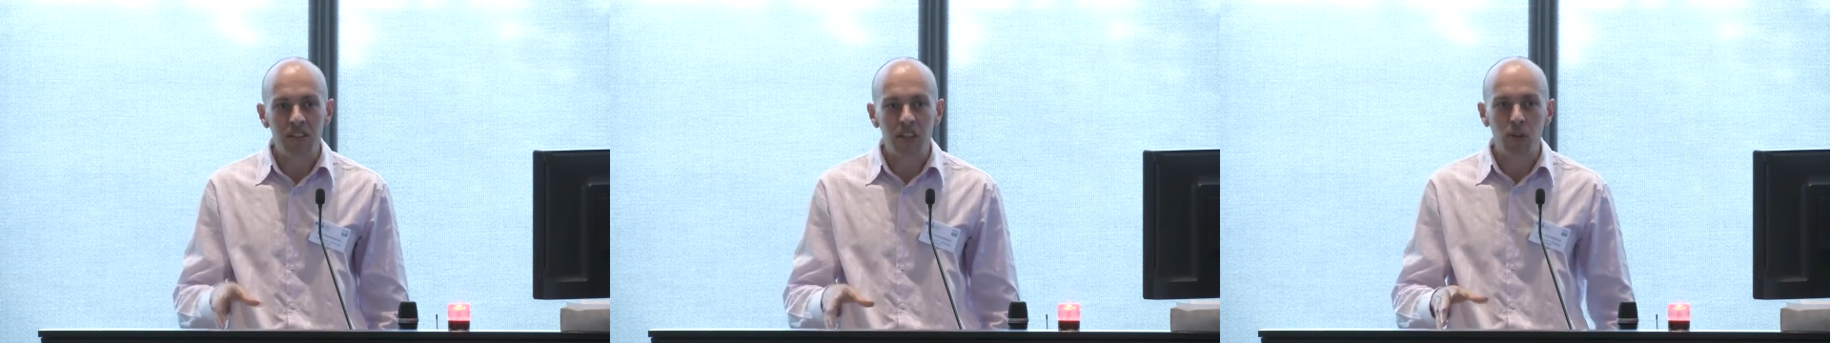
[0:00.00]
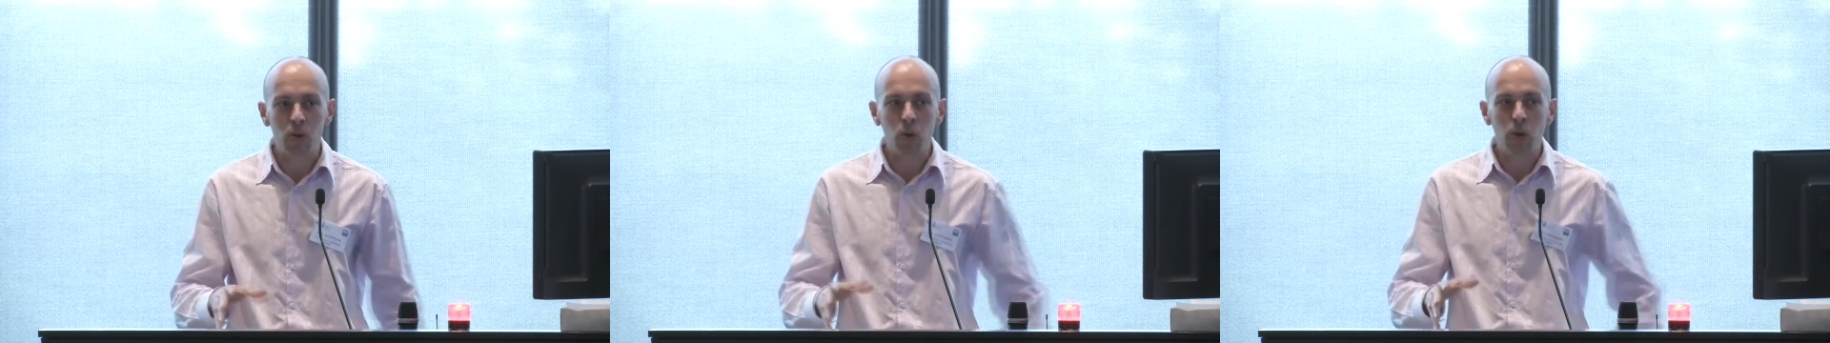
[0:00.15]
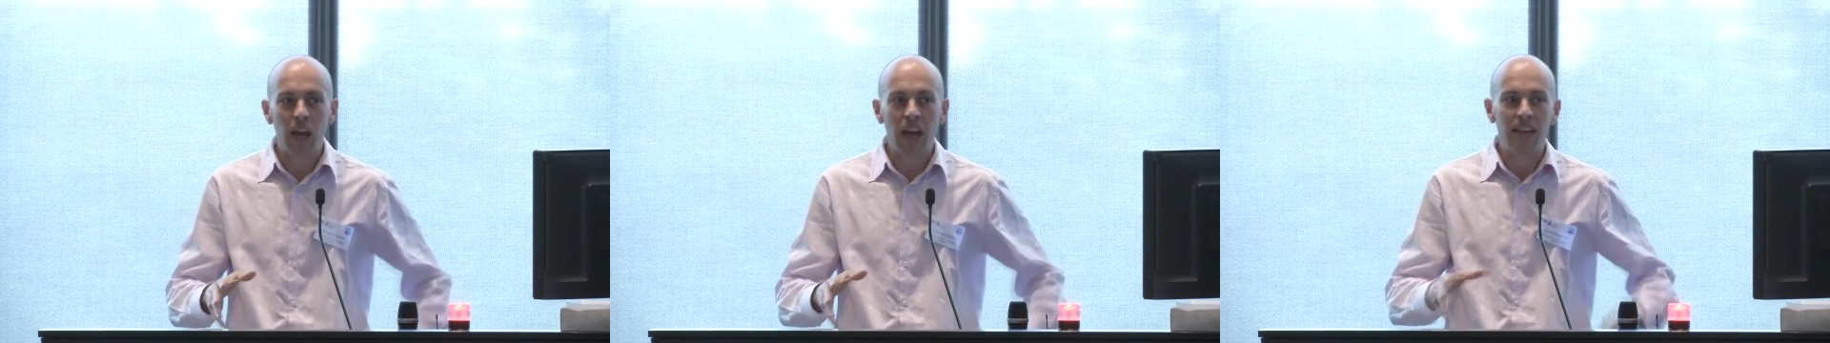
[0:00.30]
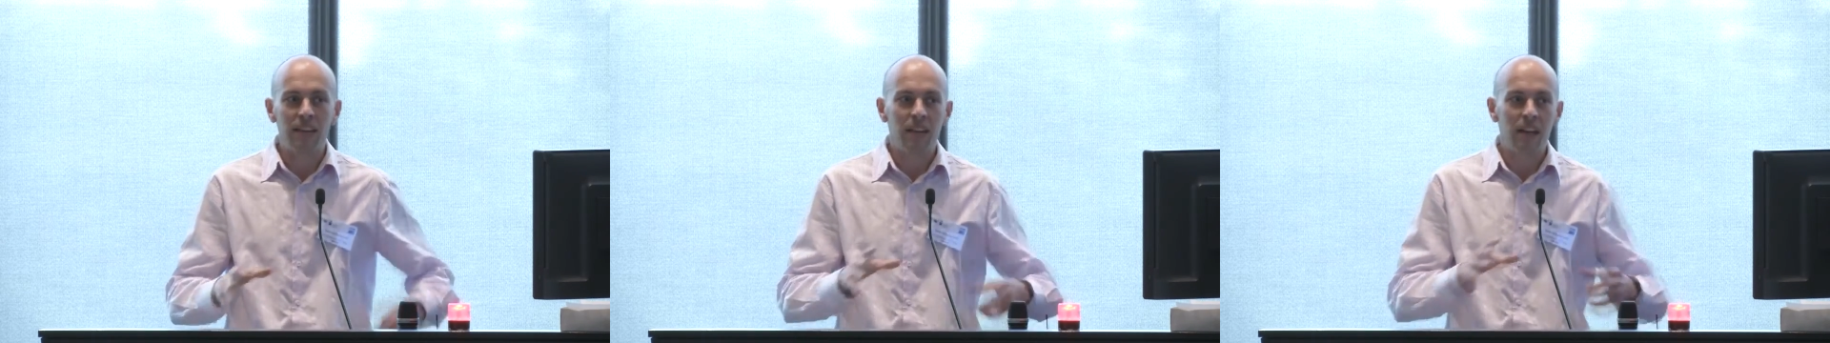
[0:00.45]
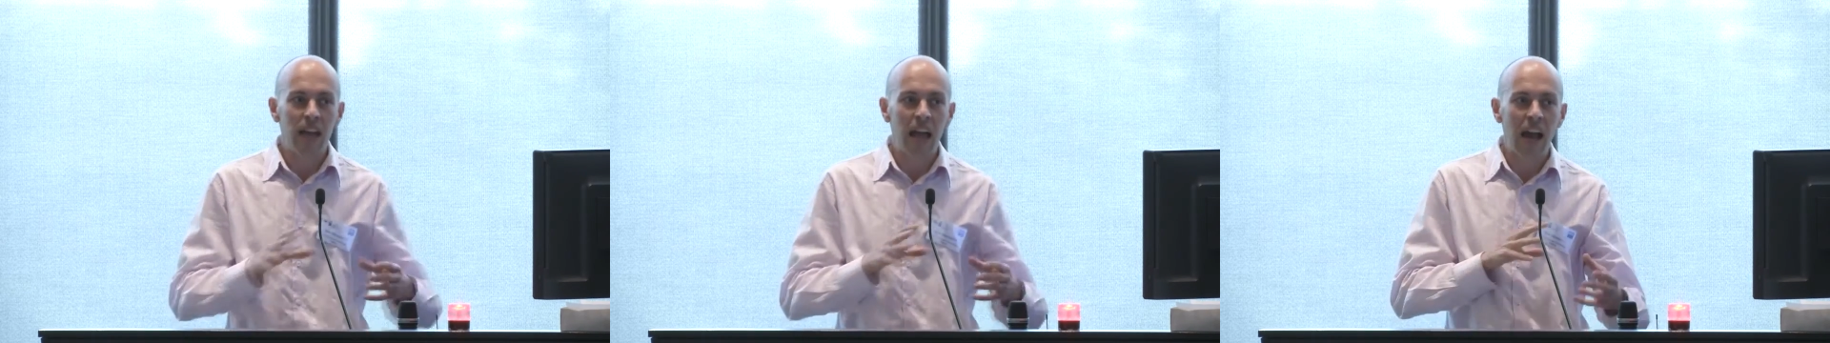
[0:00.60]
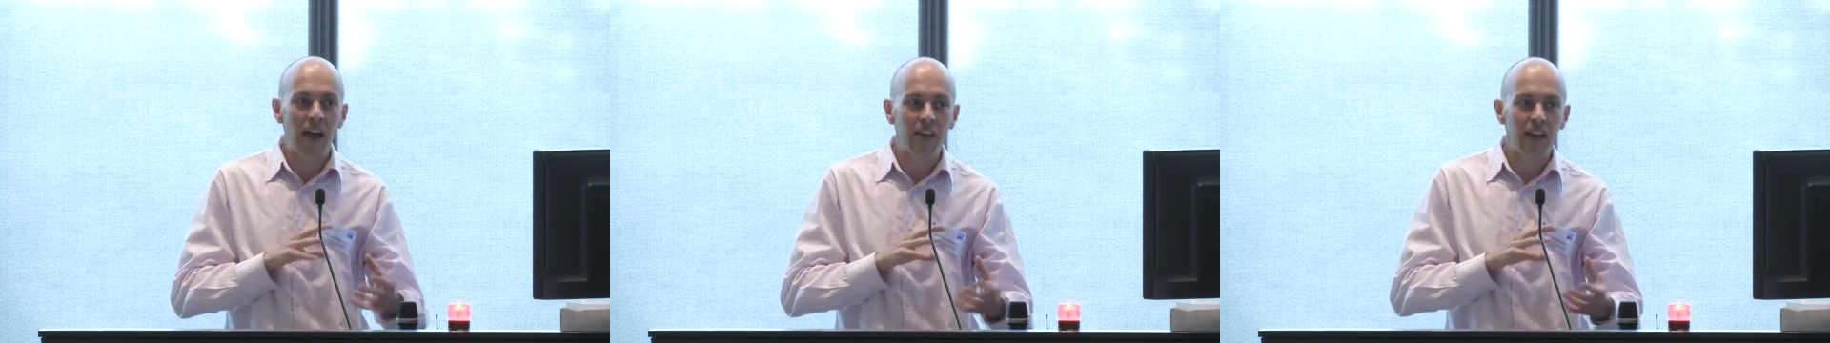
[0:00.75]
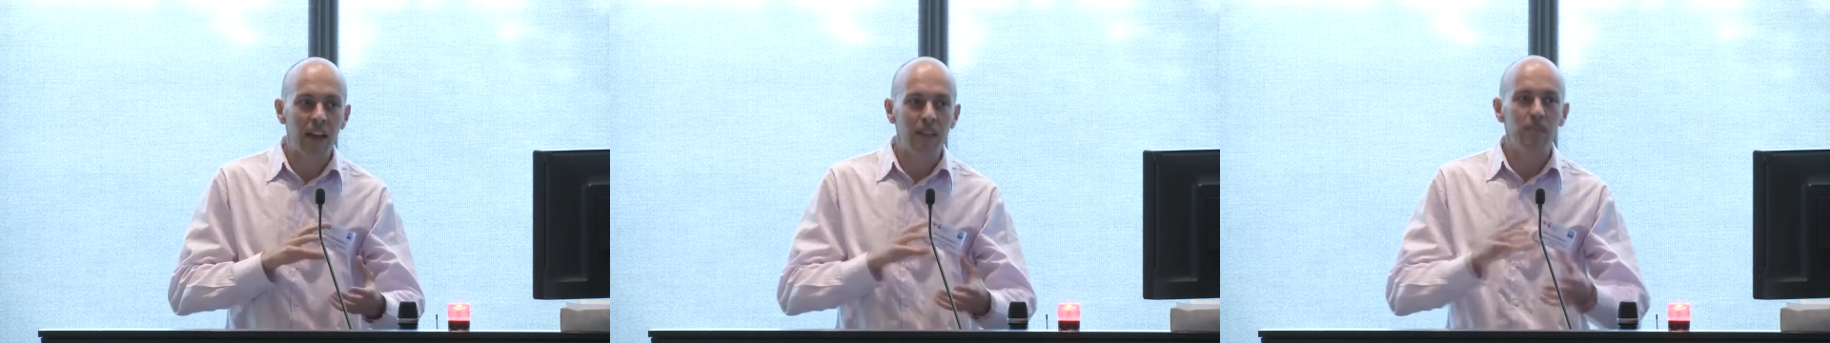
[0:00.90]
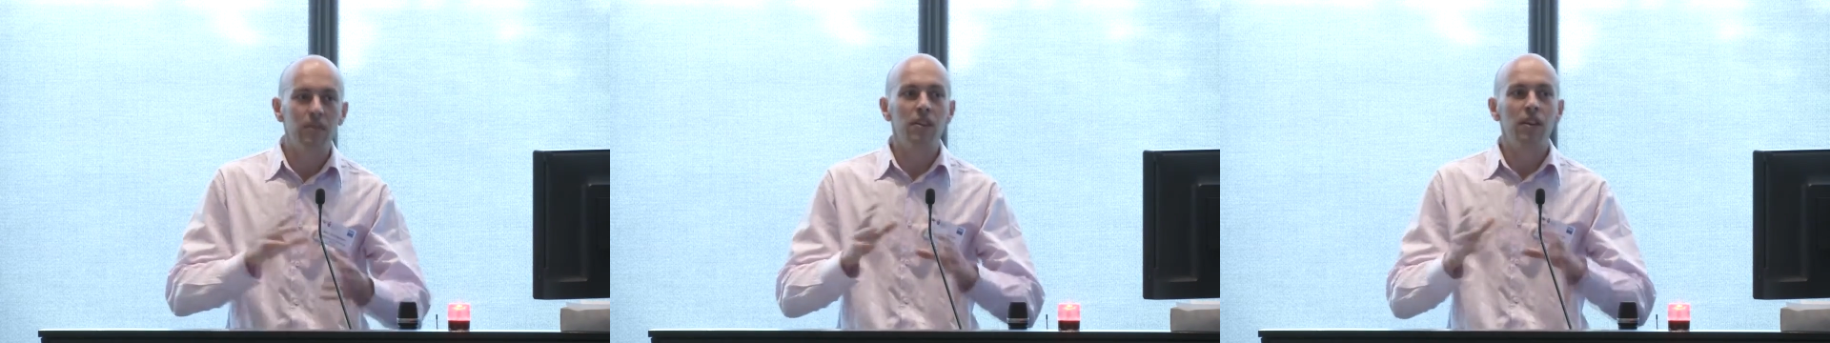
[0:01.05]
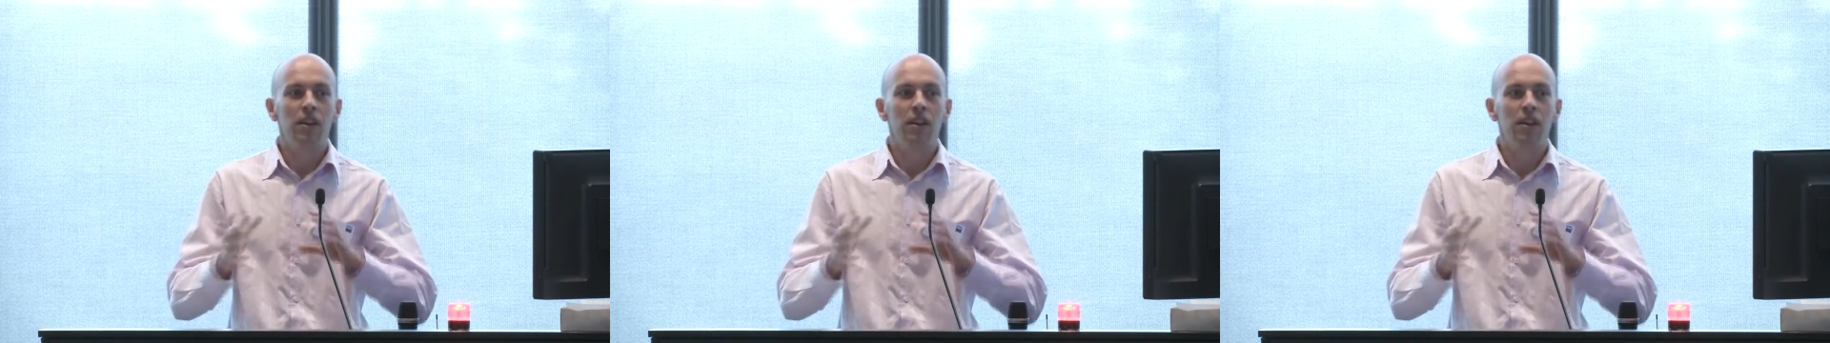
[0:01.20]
and they look at how that